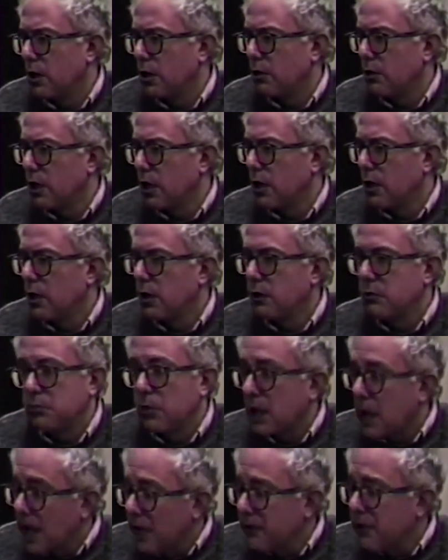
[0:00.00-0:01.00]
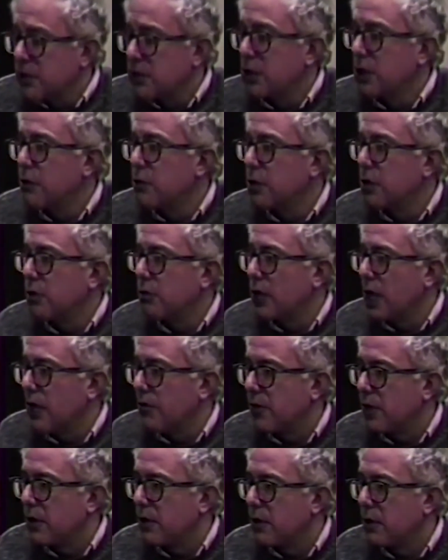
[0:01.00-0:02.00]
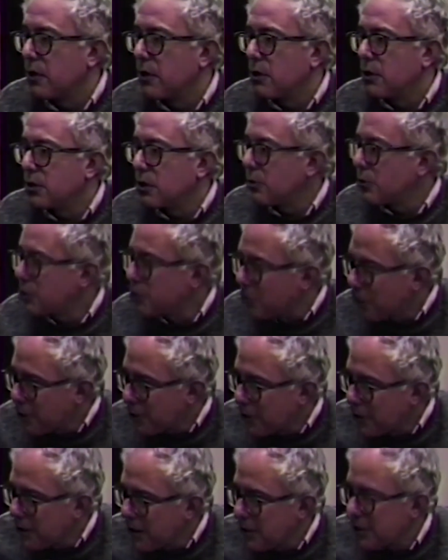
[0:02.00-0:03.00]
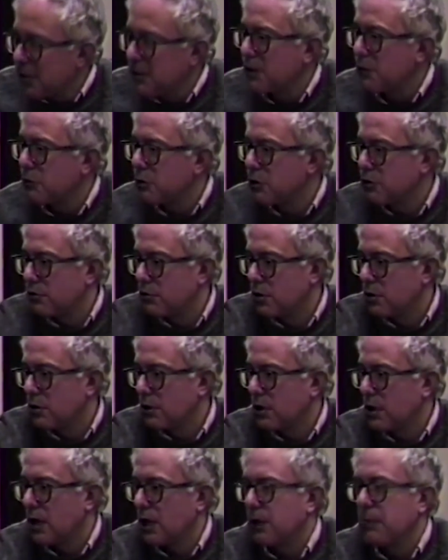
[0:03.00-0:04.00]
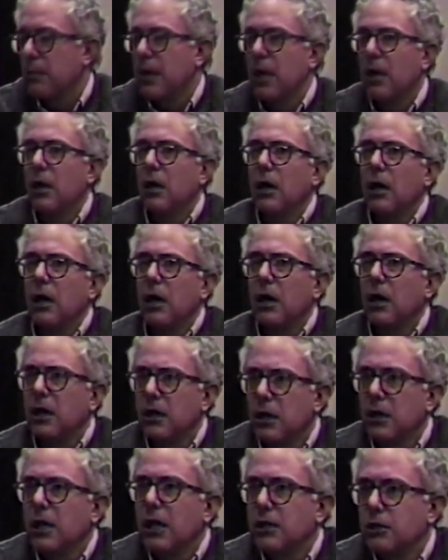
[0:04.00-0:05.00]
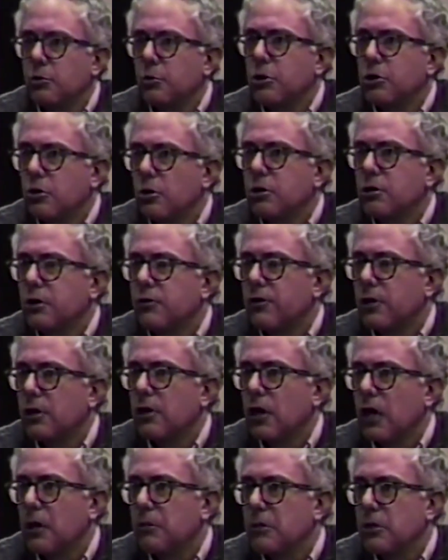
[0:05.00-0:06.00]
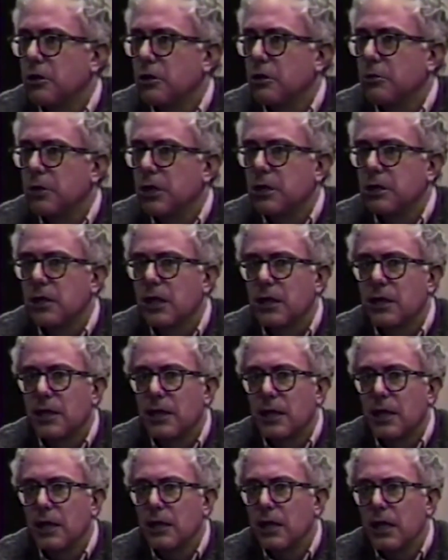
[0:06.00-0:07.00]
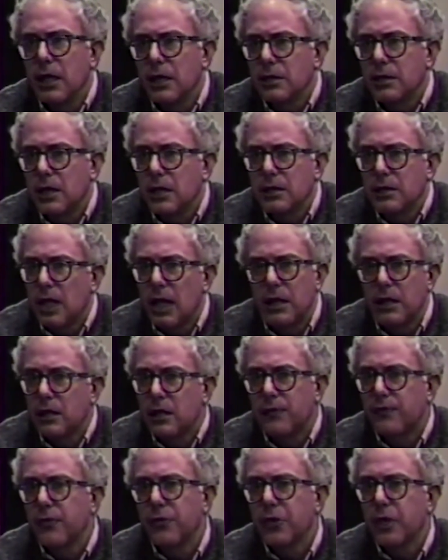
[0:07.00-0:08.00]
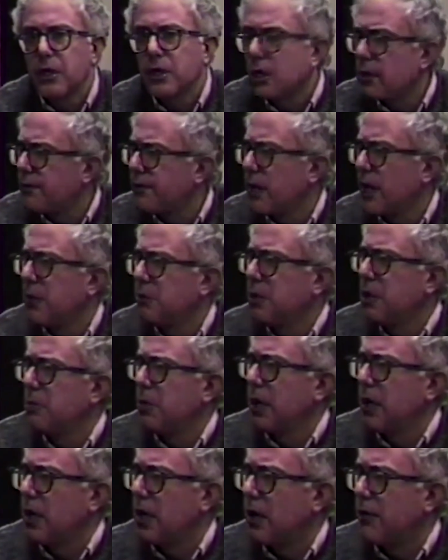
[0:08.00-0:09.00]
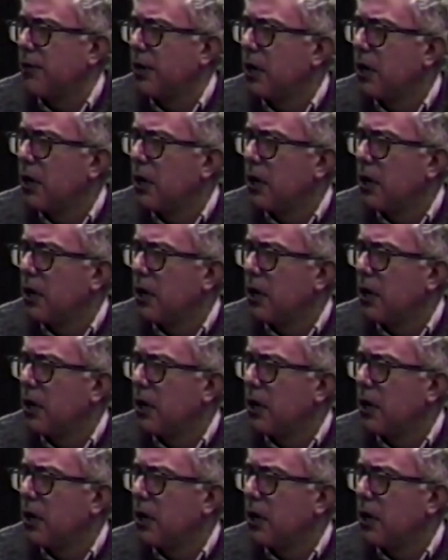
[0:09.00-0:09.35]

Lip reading: Okay? Well, obviously we don't have that. So we struggle here and we struggle there. And I think that's what's also very time-consuming. Is that it's not a different thing than a family might have.